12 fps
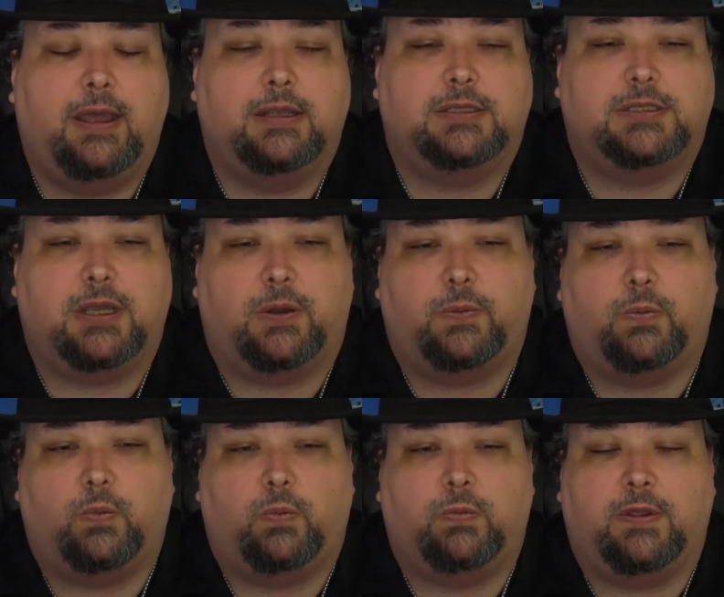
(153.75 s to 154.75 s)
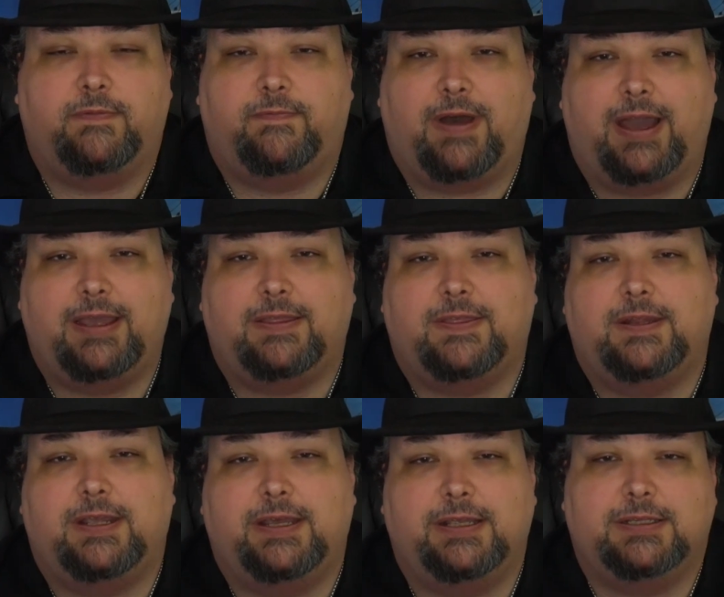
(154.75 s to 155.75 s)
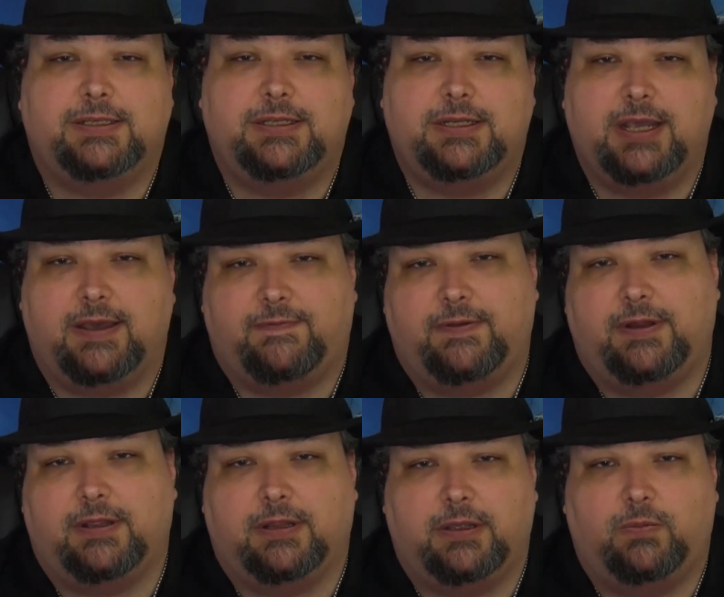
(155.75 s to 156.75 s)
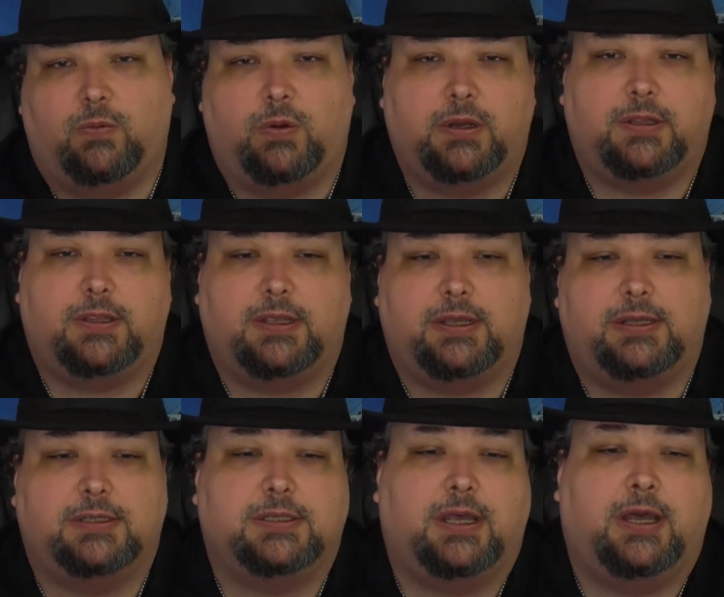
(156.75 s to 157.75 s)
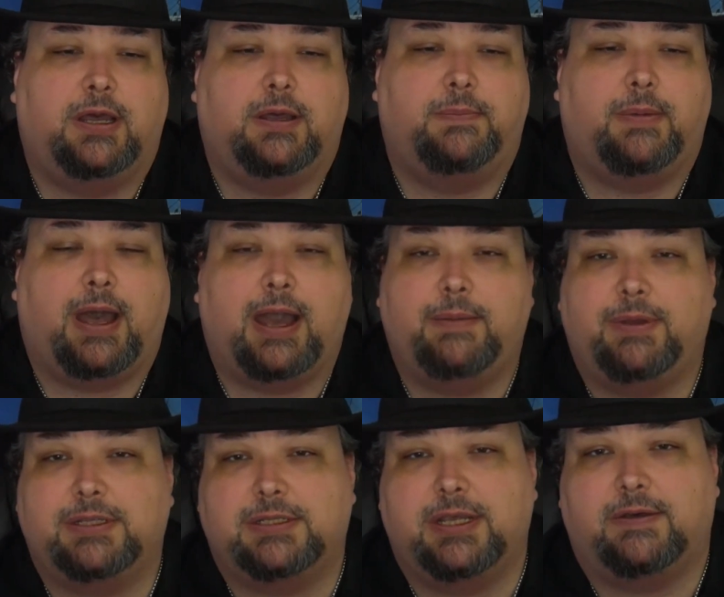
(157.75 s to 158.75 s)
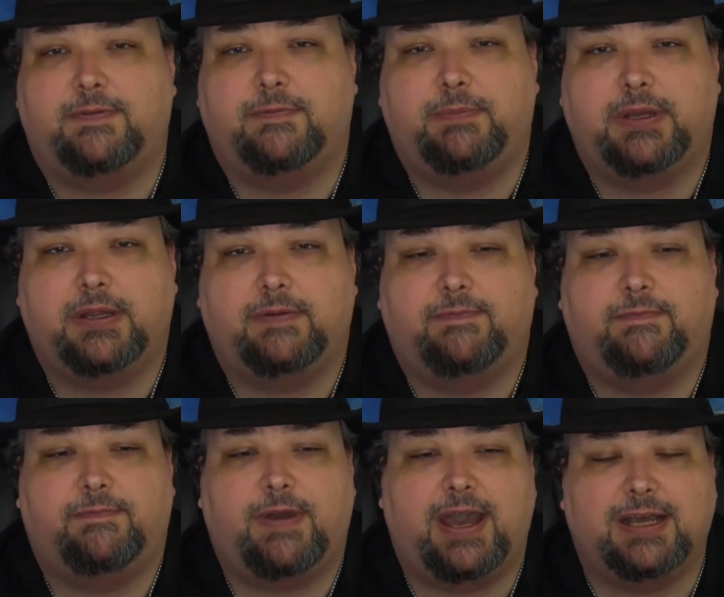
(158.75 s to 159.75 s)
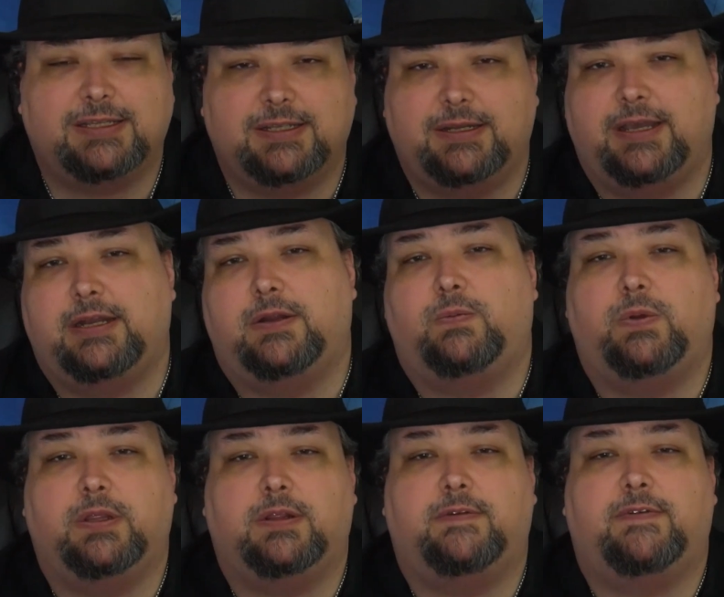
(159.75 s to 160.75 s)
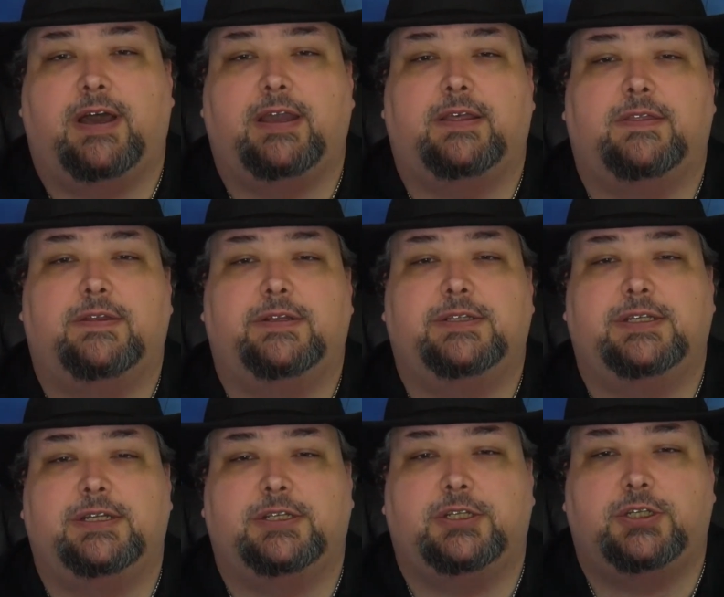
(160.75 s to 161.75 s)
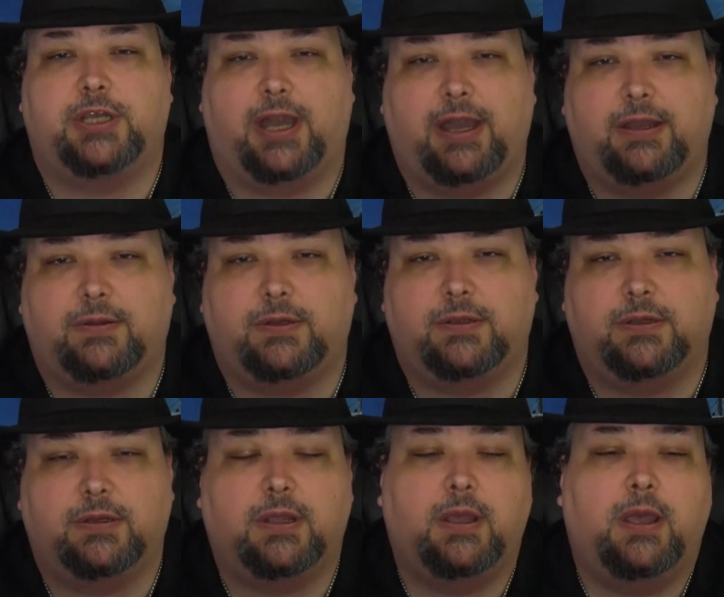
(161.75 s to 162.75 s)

So Leviathan is definitely one of these. Um, I myself have been fascinated with Leviathan since childhood.